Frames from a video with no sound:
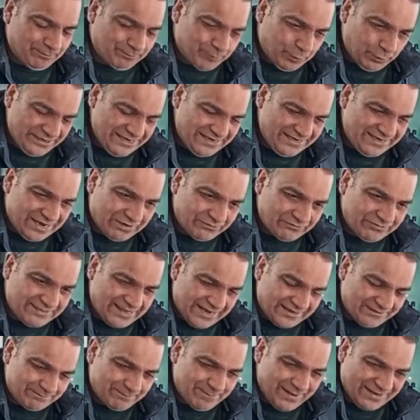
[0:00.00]
putting down
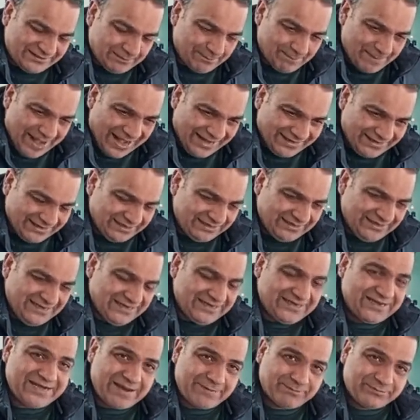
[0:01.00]
that mathematically
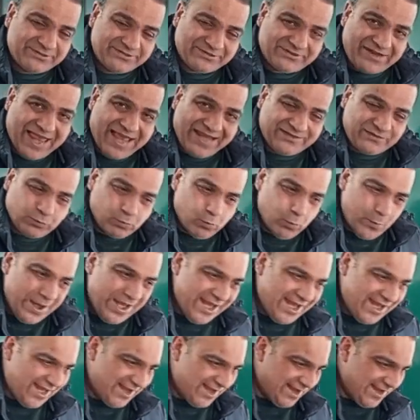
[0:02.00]
in an abstract
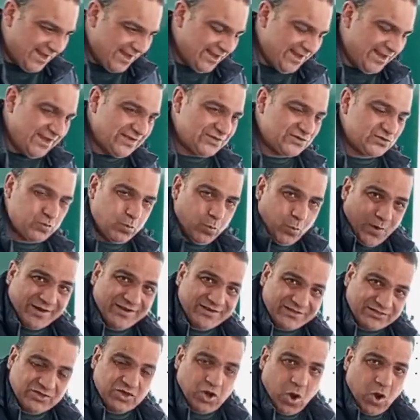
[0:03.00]
way is what
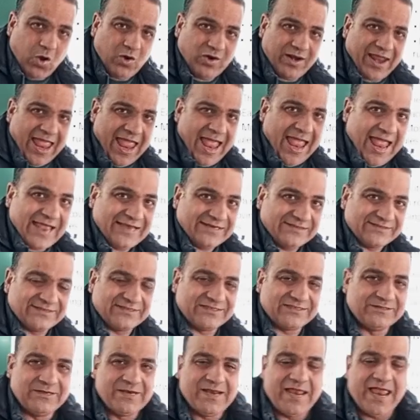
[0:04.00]
is called
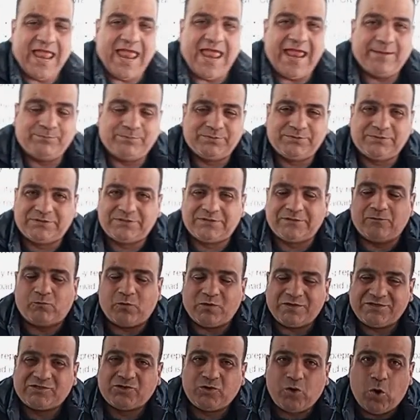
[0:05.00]
as
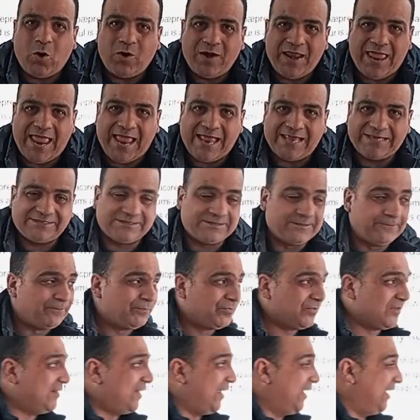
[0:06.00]

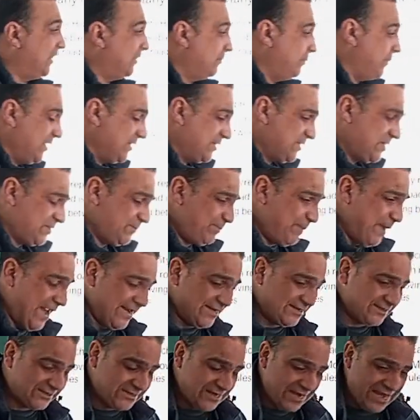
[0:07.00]
the Hilbert
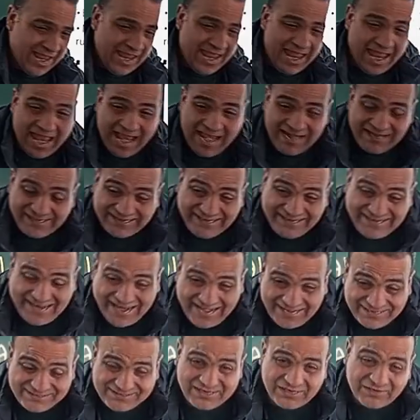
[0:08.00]
space. And the
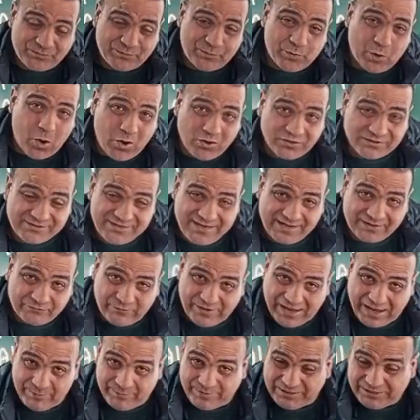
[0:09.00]
cats and bras that
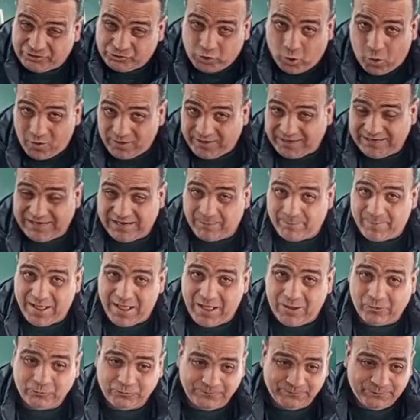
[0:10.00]
we have been talking
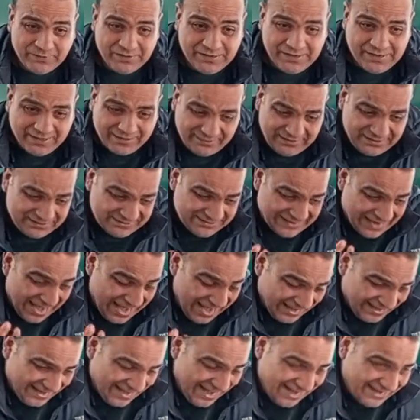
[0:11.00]
about, these
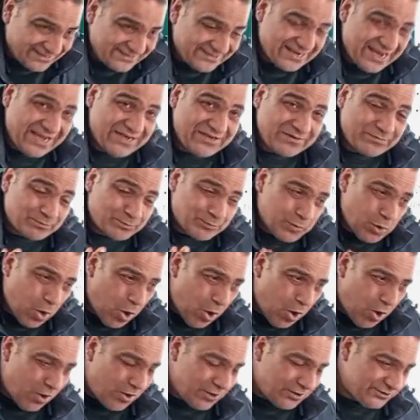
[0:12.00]
cats and
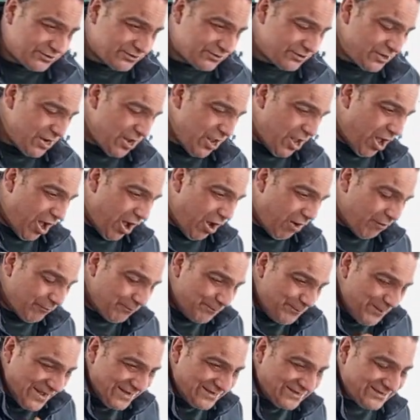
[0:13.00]
bras are
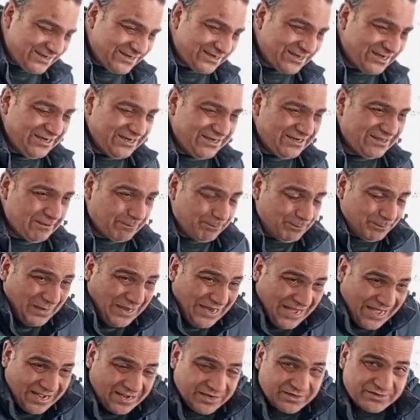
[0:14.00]
basically the
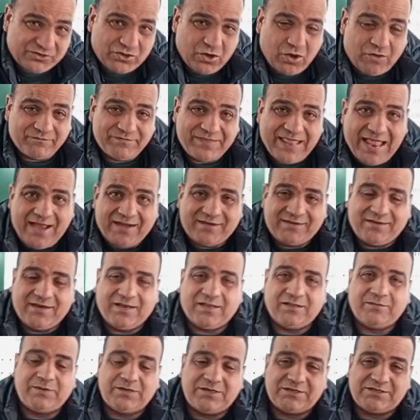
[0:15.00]
players of that
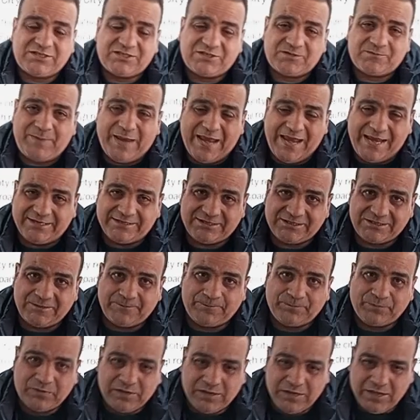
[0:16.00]
Hilbert
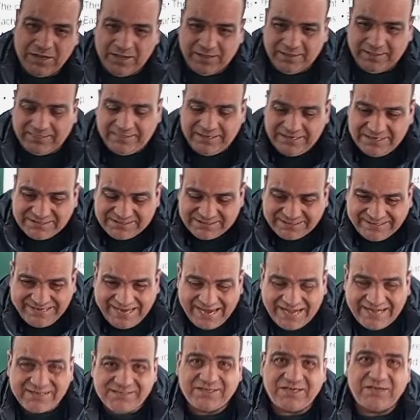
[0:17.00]
space. These
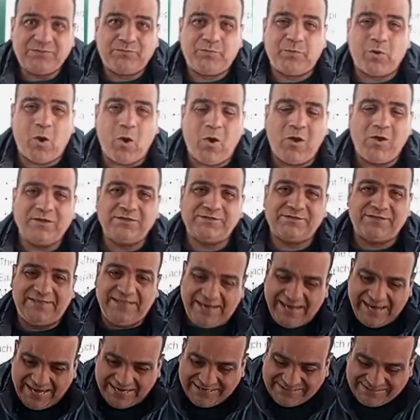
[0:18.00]
cats and bras,
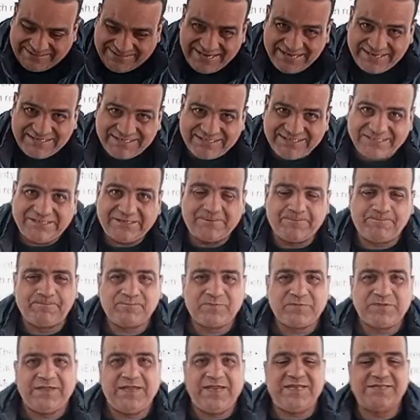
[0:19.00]
they exist
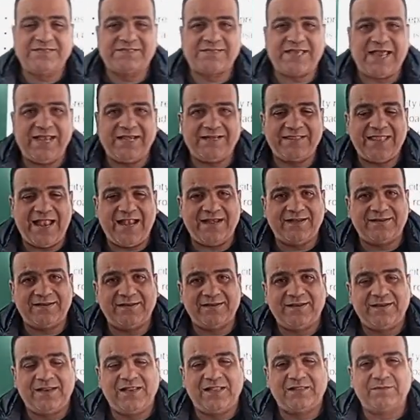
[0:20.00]
inside
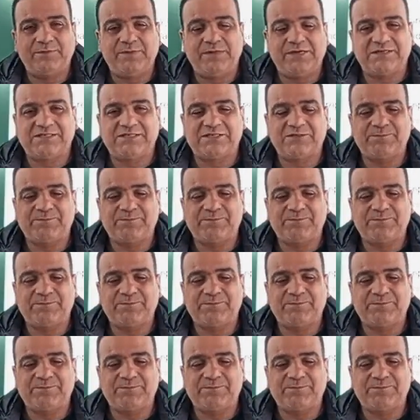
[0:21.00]
that Hilbert